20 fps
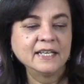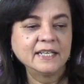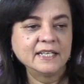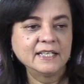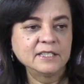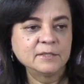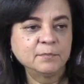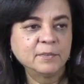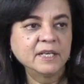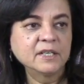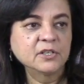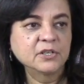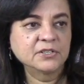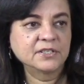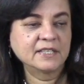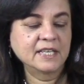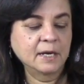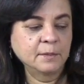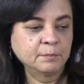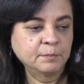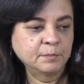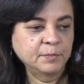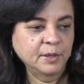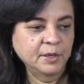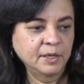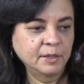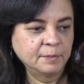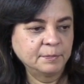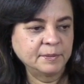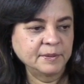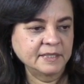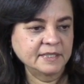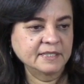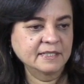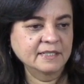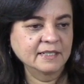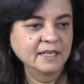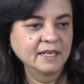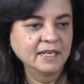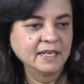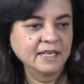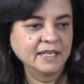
is because their purpose